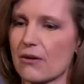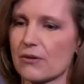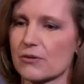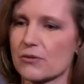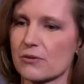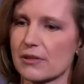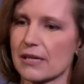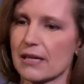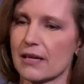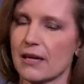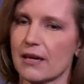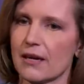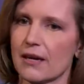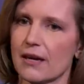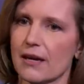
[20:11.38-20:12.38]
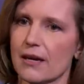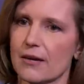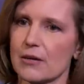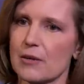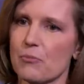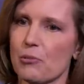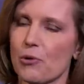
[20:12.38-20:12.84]
culturally
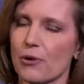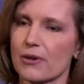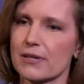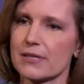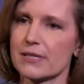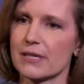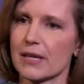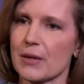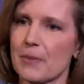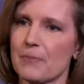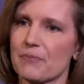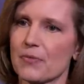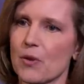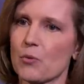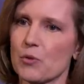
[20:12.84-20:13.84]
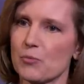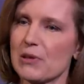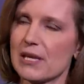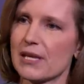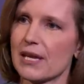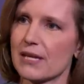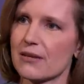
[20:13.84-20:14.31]
important, would
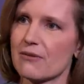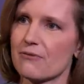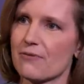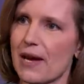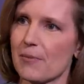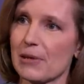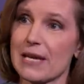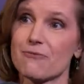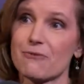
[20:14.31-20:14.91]
be the end of the family.